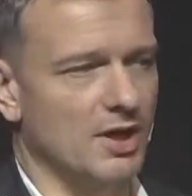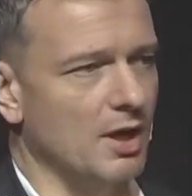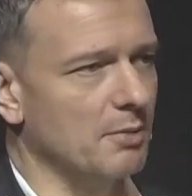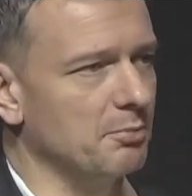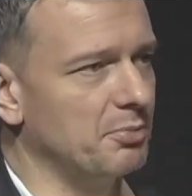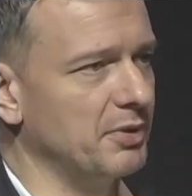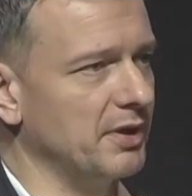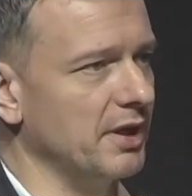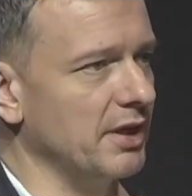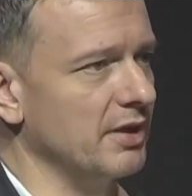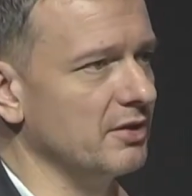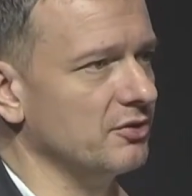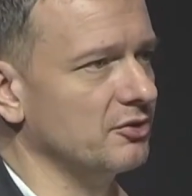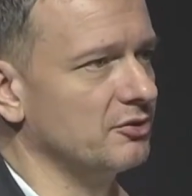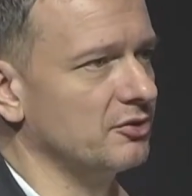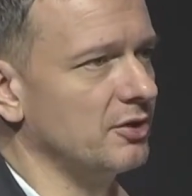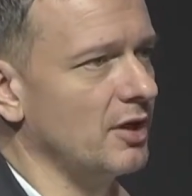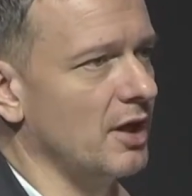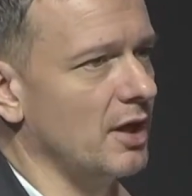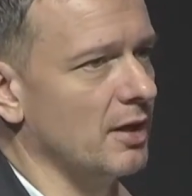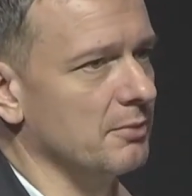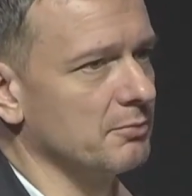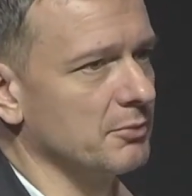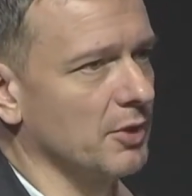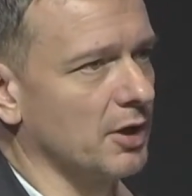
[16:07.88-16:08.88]
companies
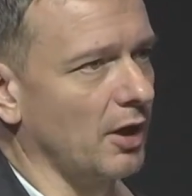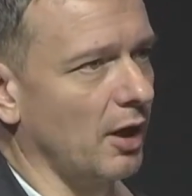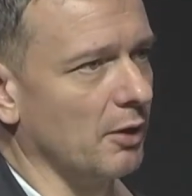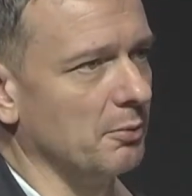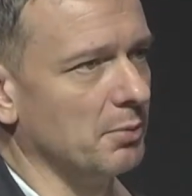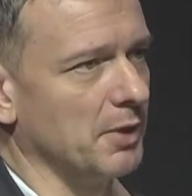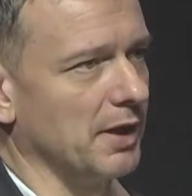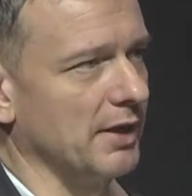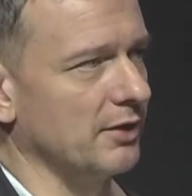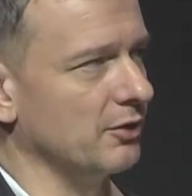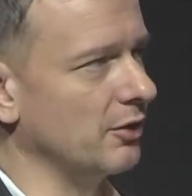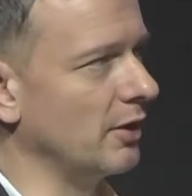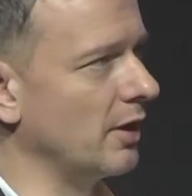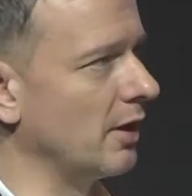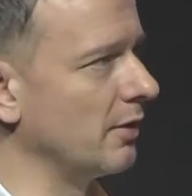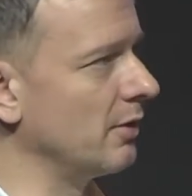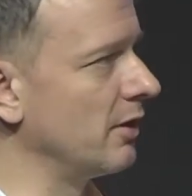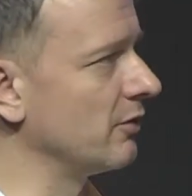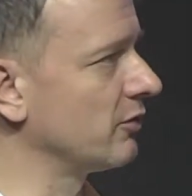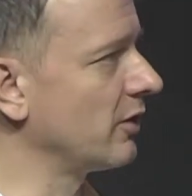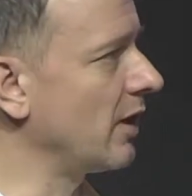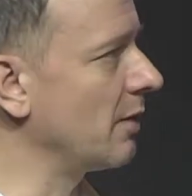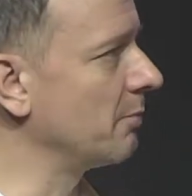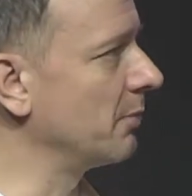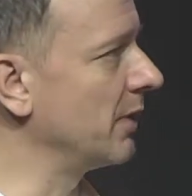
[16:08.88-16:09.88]
globally.
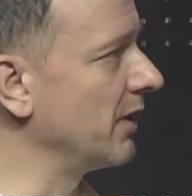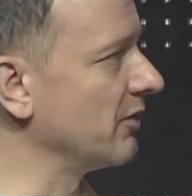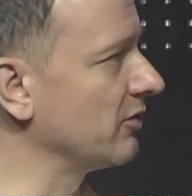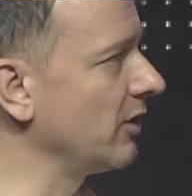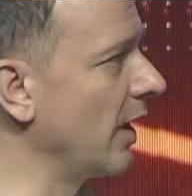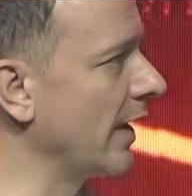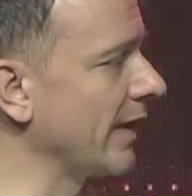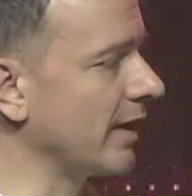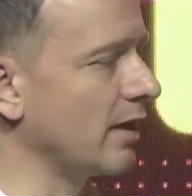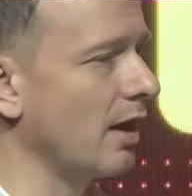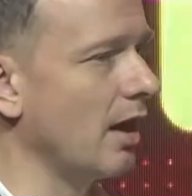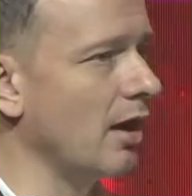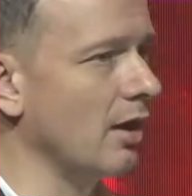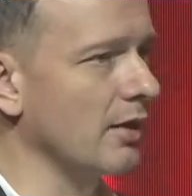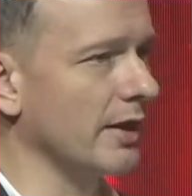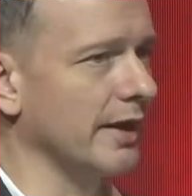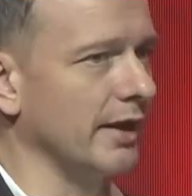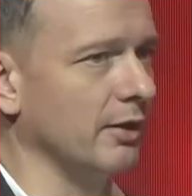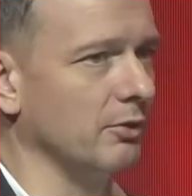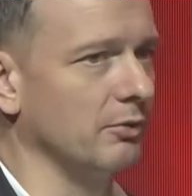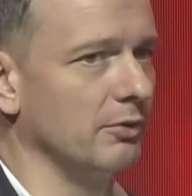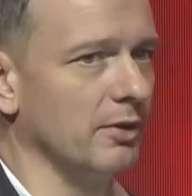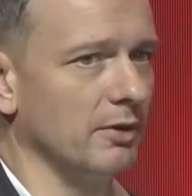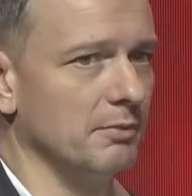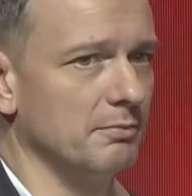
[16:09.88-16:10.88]
There's companies like
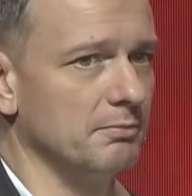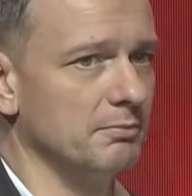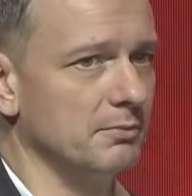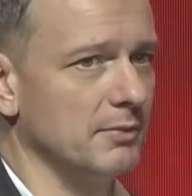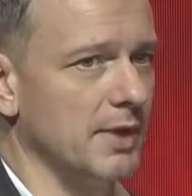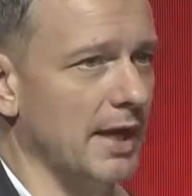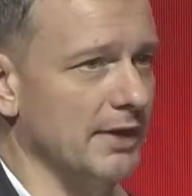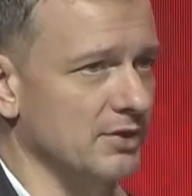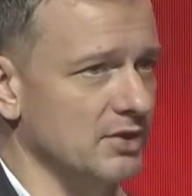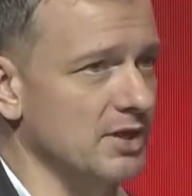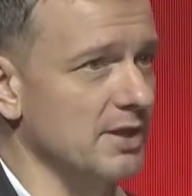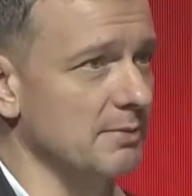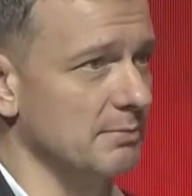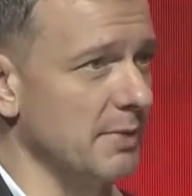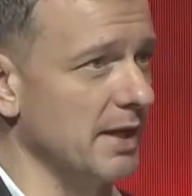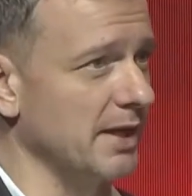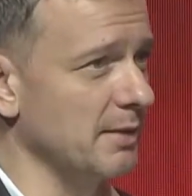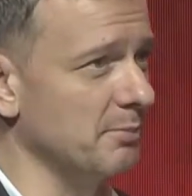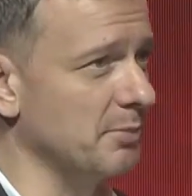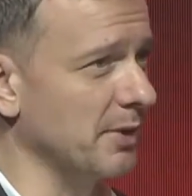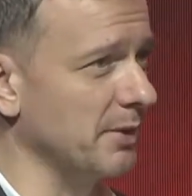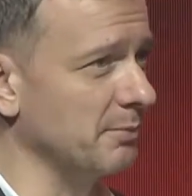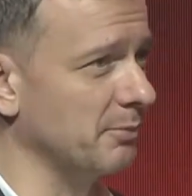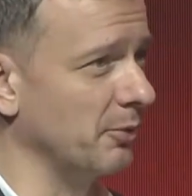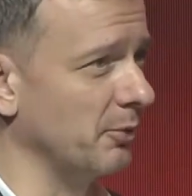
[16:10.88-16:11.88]
Cargill that actually many
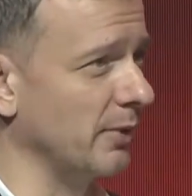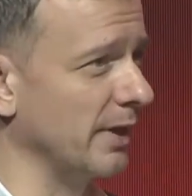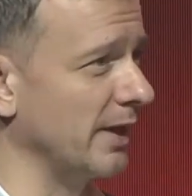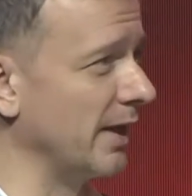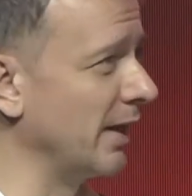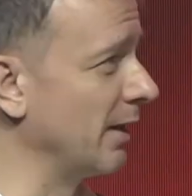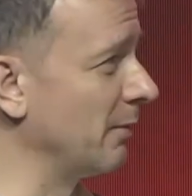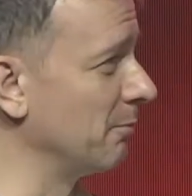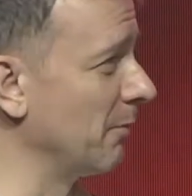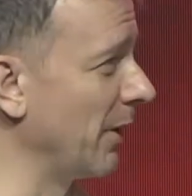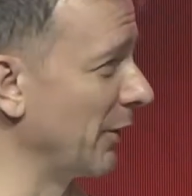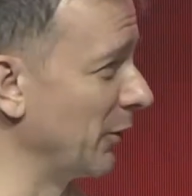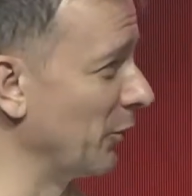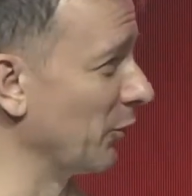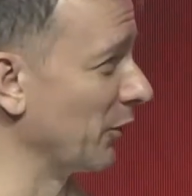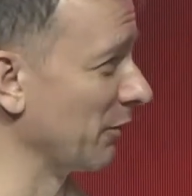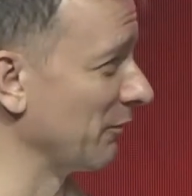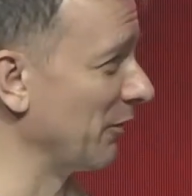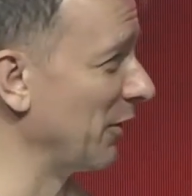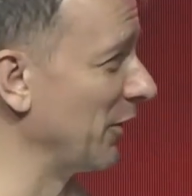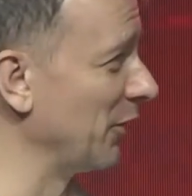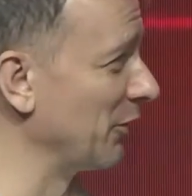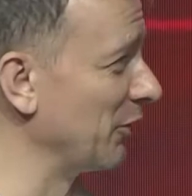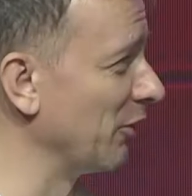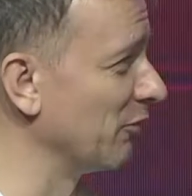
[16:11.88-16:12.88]
people in here might not have
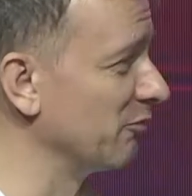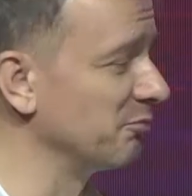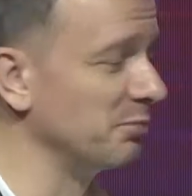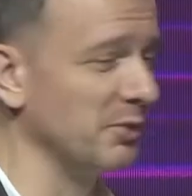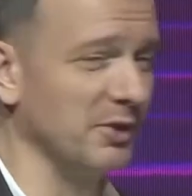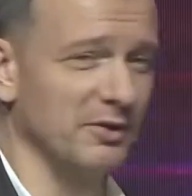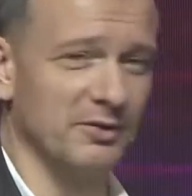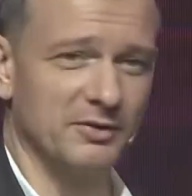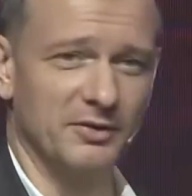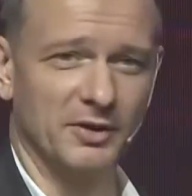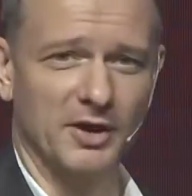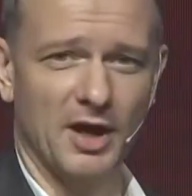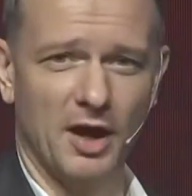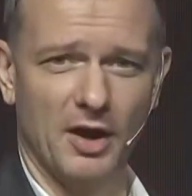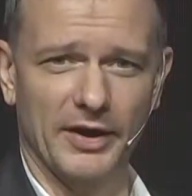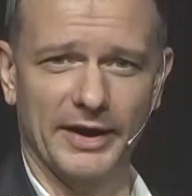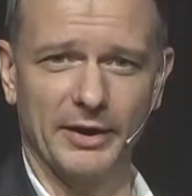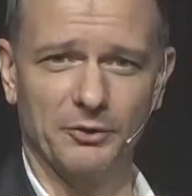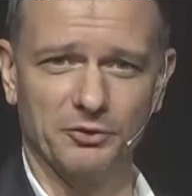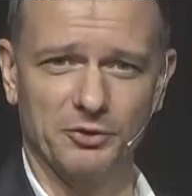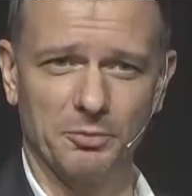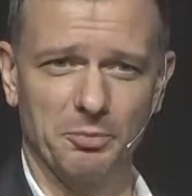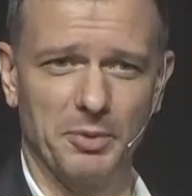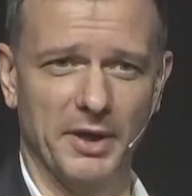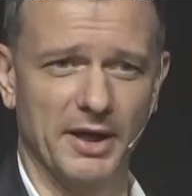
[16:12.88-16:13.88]
heard of, but
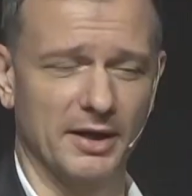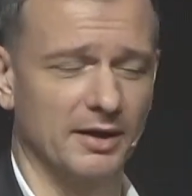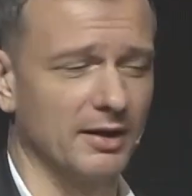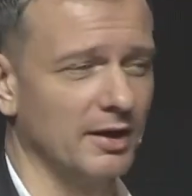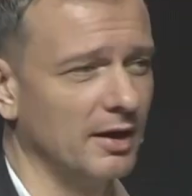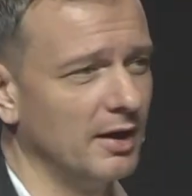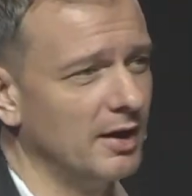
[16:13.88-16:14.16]
Cargill's a big